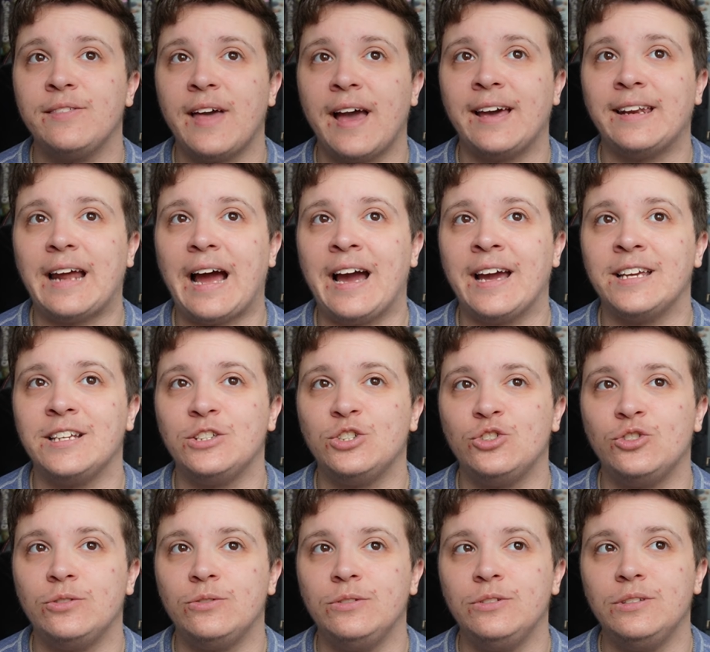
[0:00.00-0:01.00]
that I
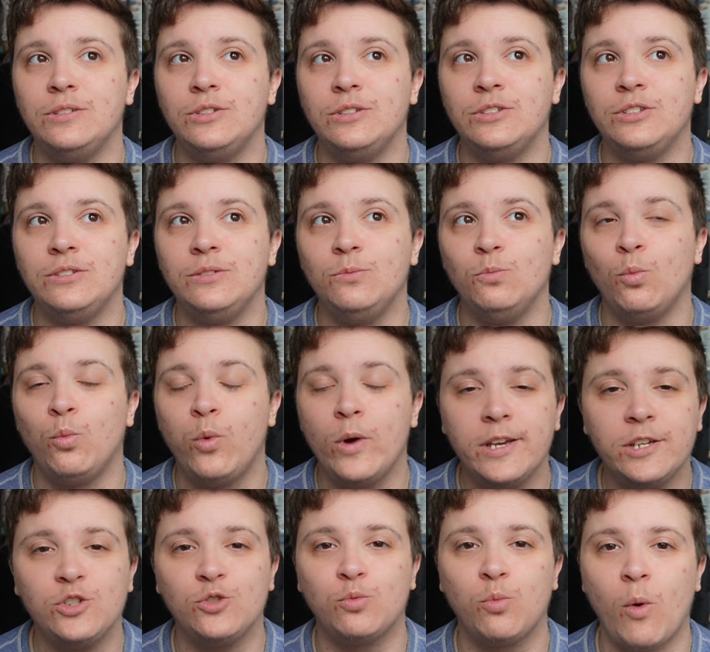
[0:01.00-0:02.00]

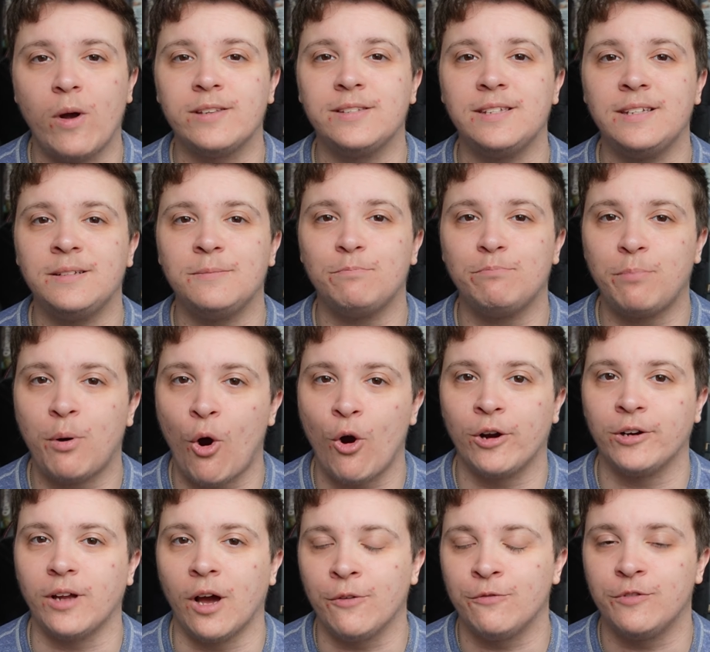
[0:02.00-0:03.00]
wish wasn't
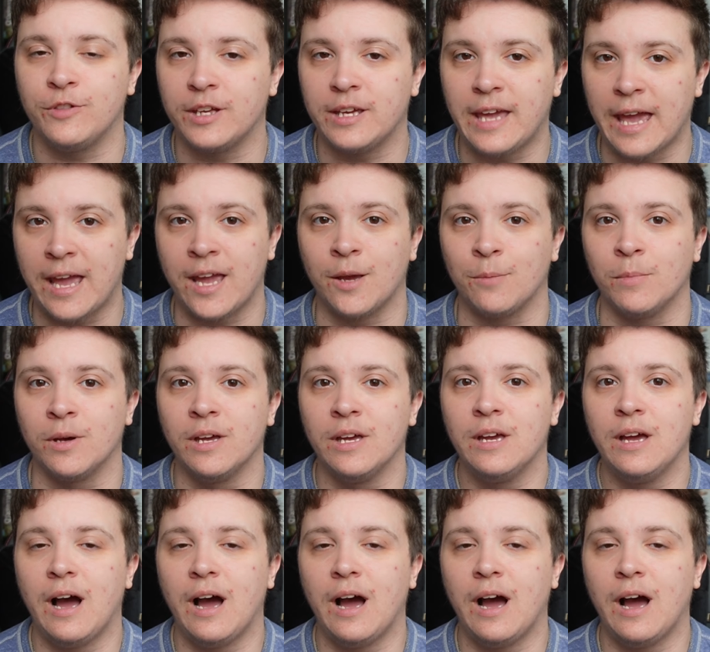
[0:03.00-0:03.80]
part of the game.